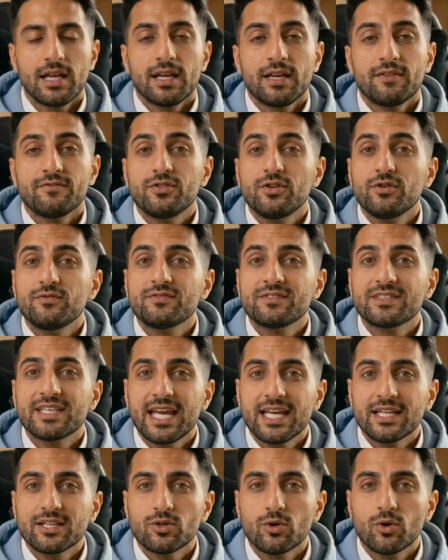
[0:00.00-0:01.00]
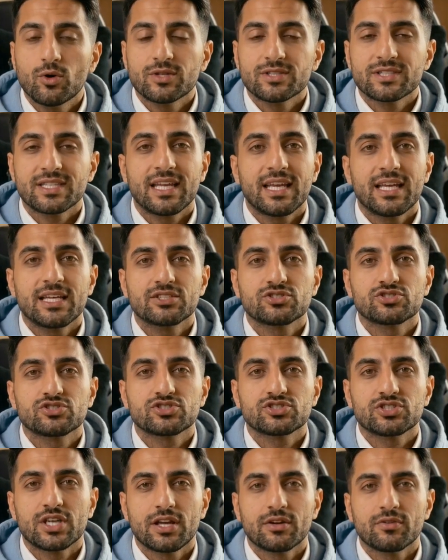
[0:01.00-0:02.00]
If you've 10 doors
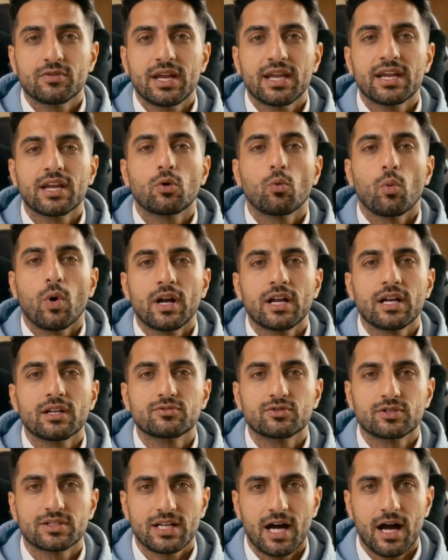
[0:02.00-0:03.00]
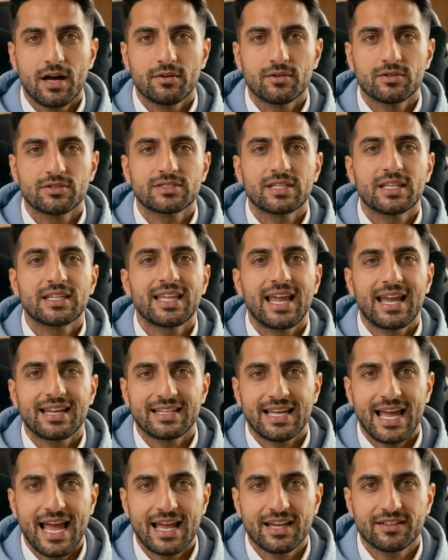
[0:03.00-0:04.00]
each generating $100 in
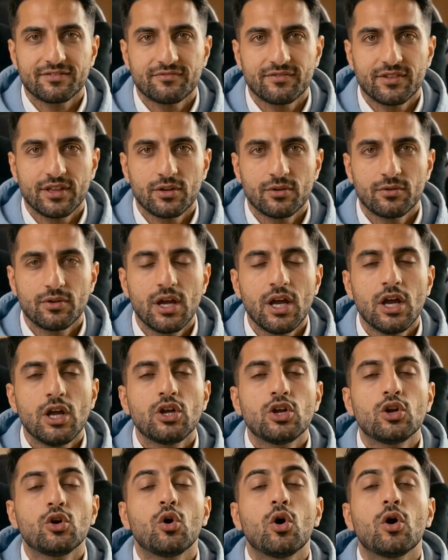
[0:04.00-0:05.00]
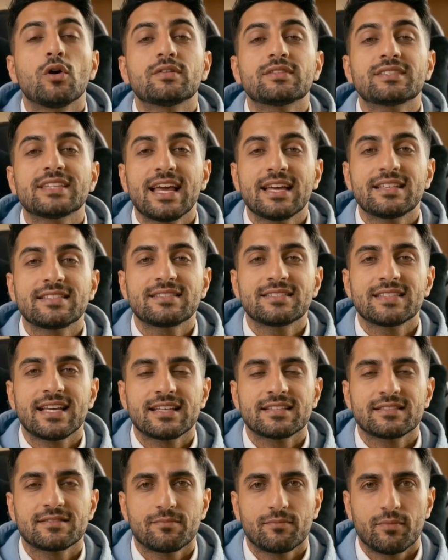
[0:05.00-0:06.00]
net cash flow, you own 10
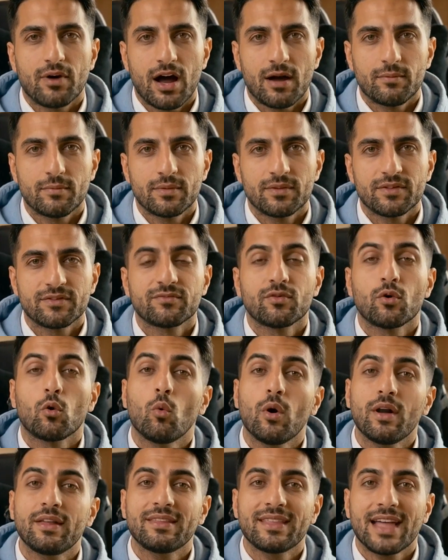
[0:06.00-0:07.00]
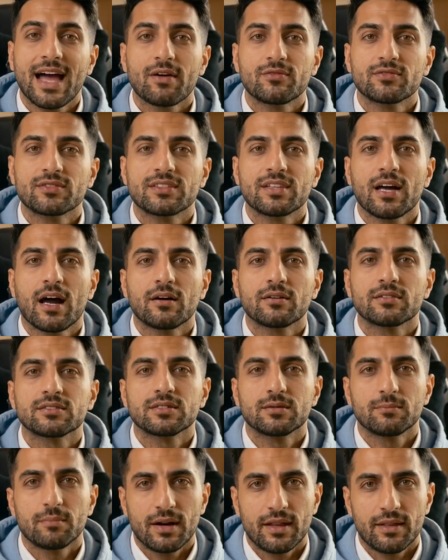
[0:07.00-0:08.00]
sets of problems for
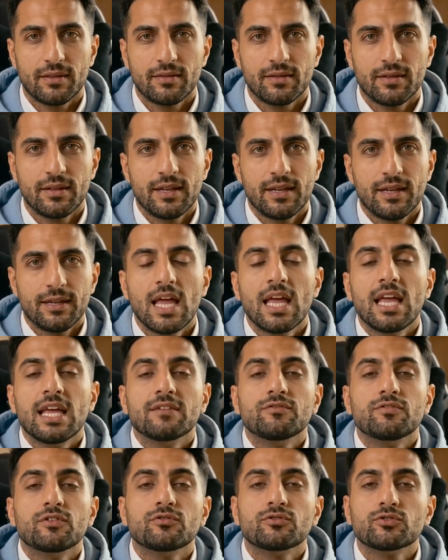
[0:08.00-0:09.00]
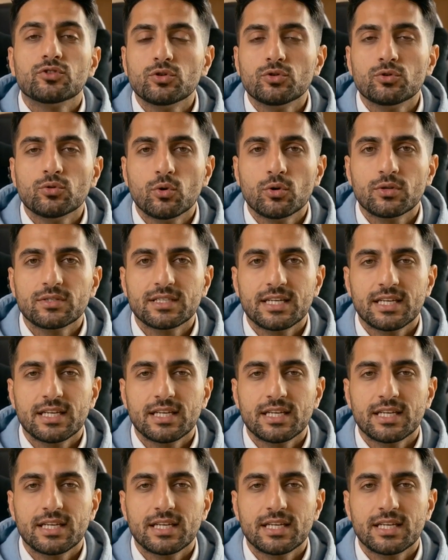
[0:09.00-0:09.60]
$1,000 a month. If you've 2 doors